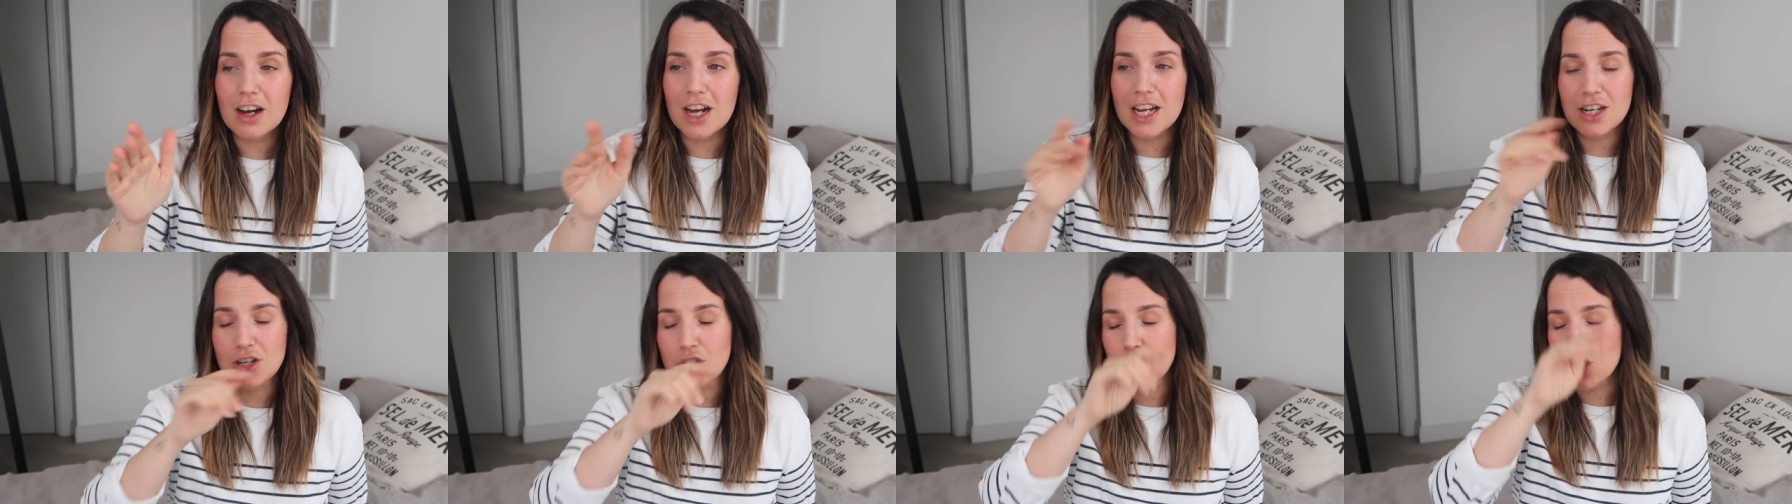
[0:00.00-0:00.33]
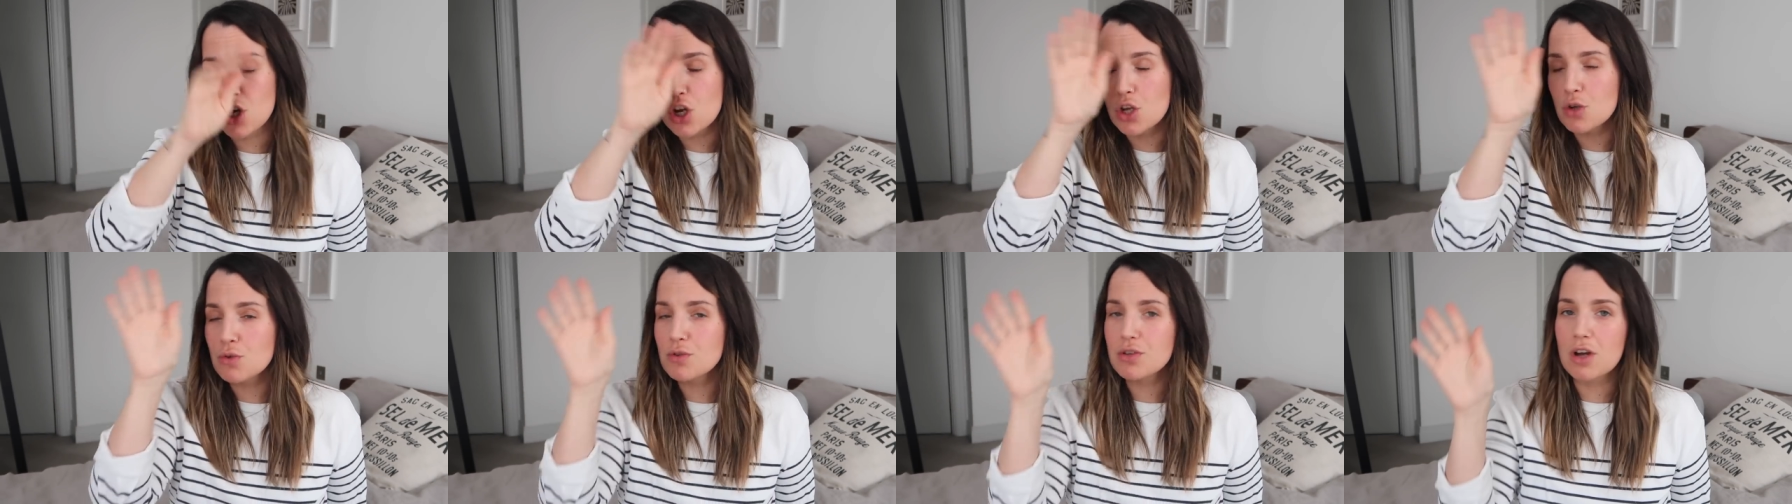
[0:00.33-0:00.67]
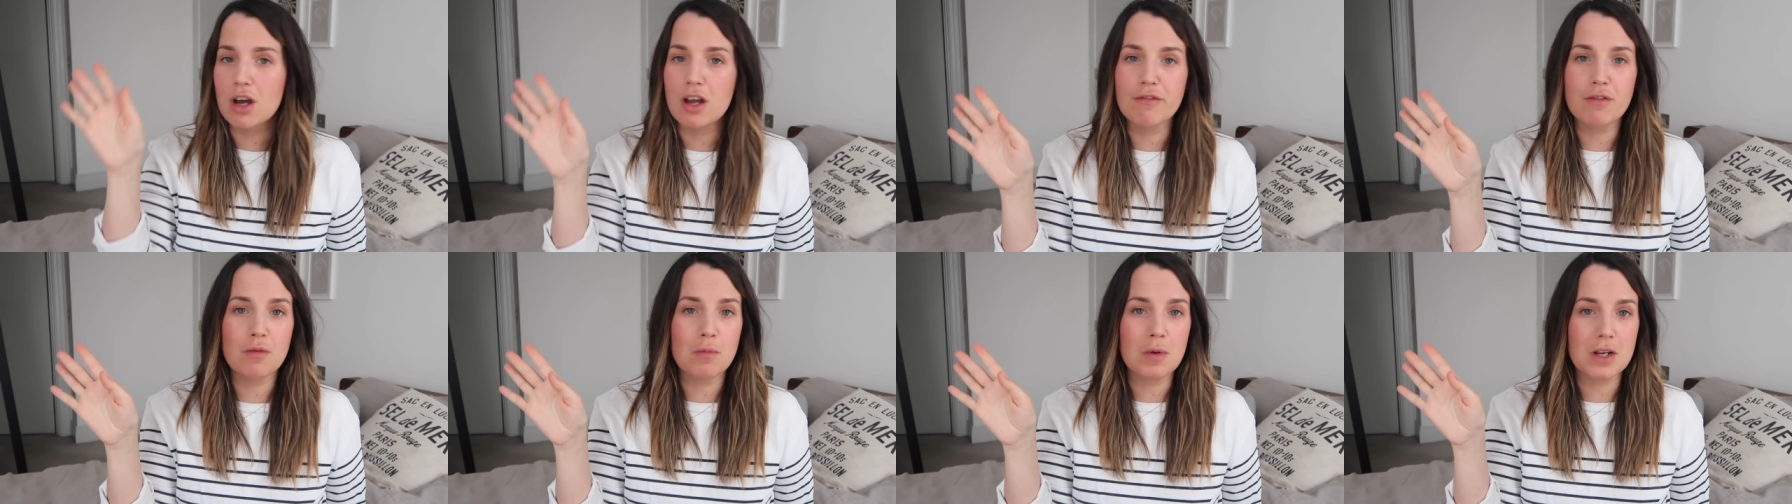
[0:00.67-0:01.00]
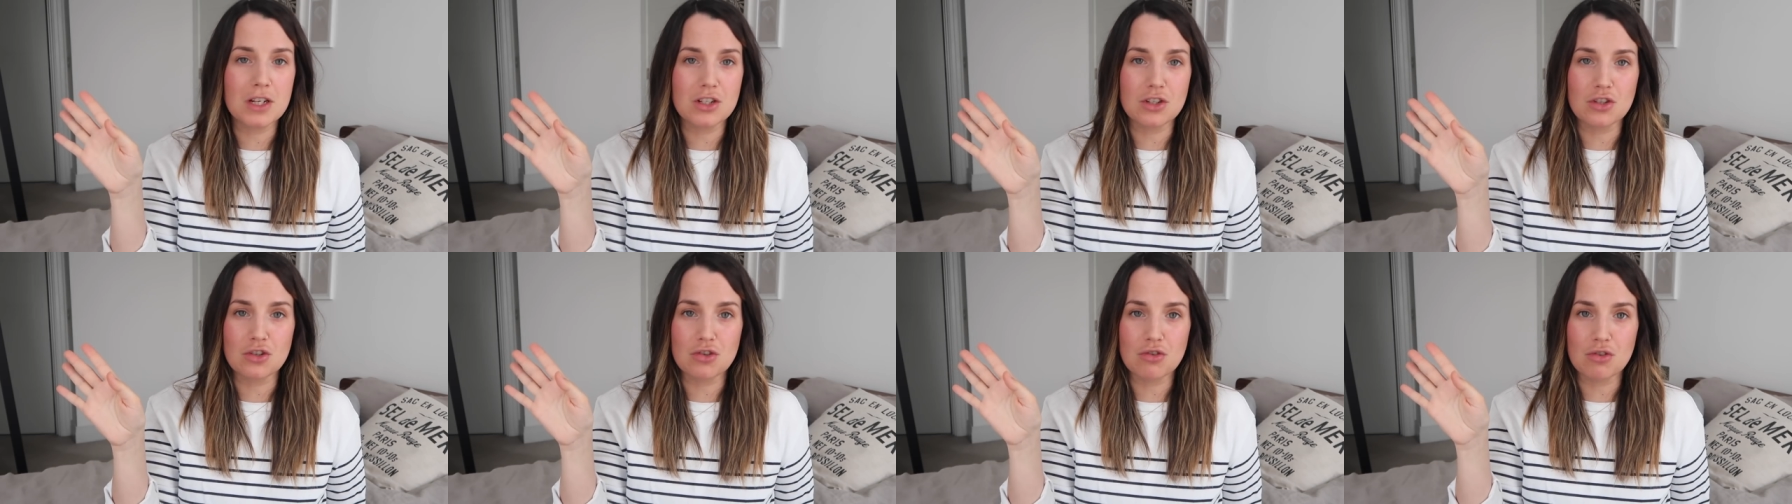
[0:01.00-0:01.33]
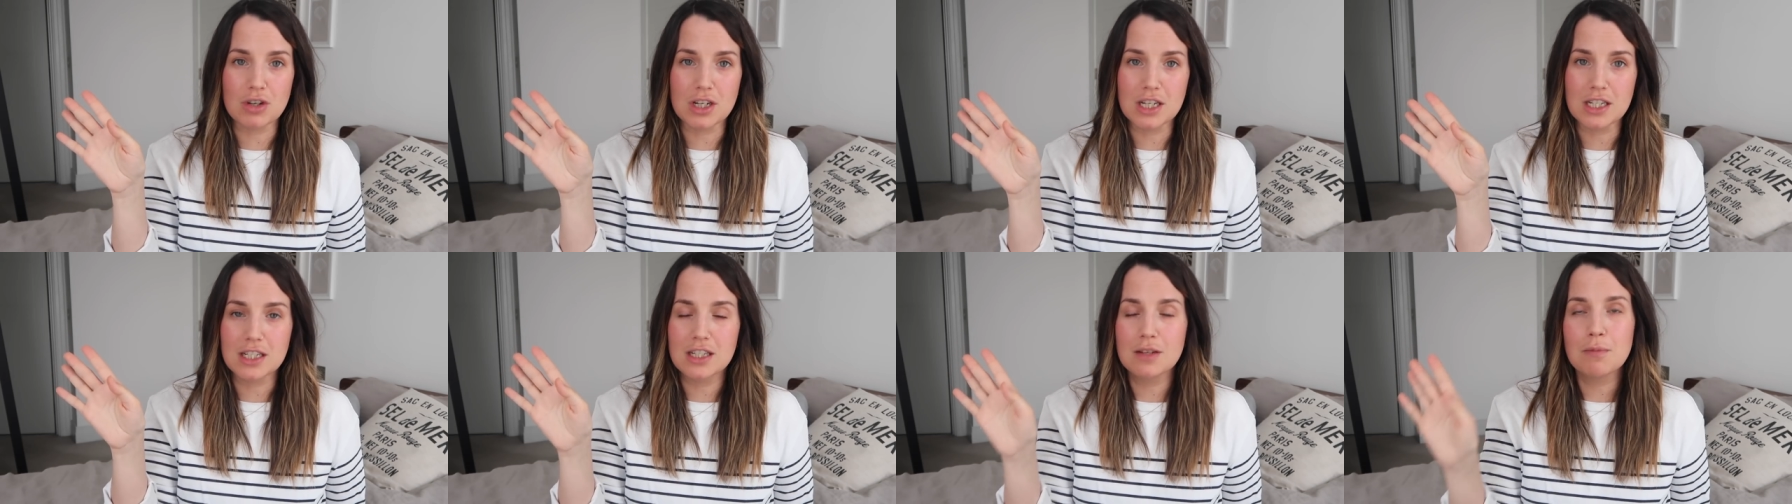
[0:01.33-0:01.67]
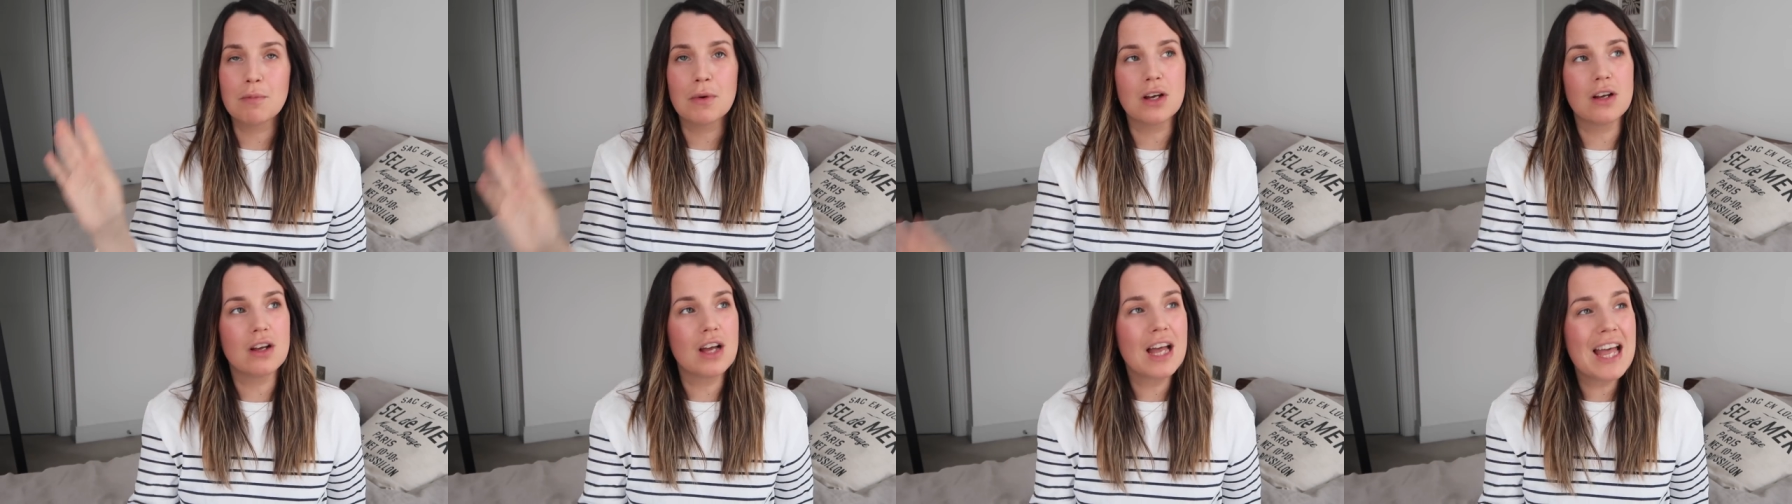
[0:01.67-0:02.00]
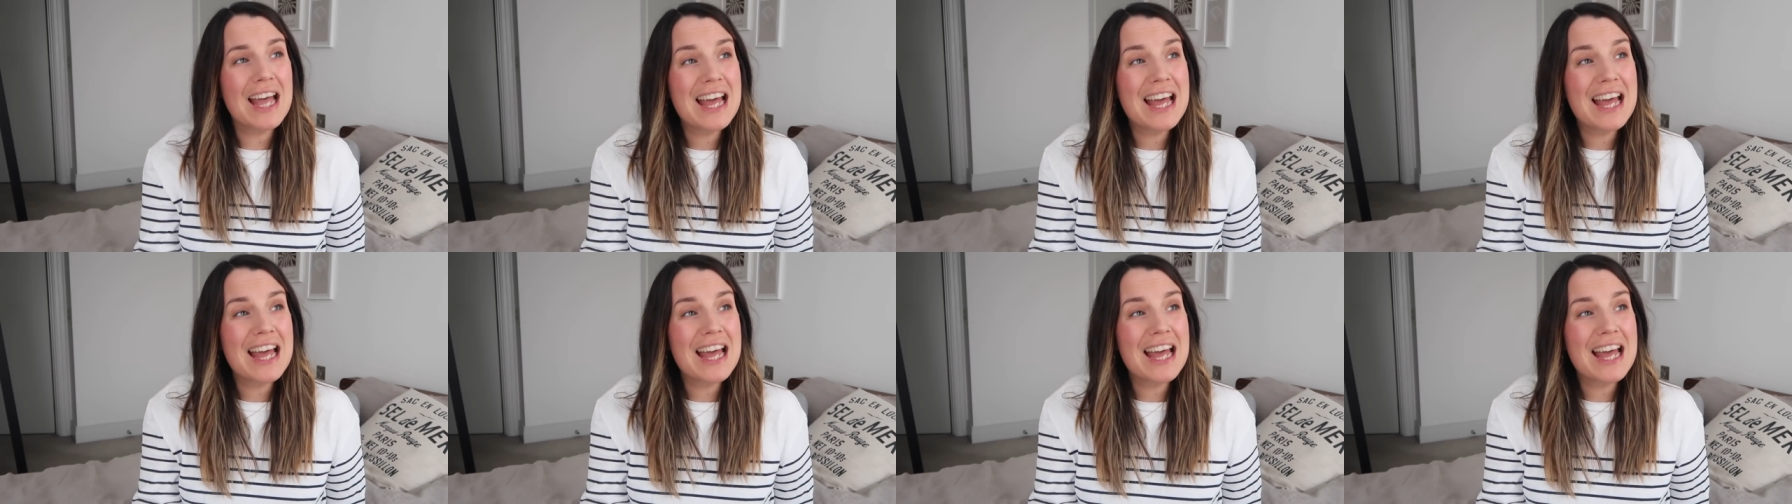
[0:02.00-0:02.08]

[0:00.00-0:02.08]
I had no time for pleasantries, but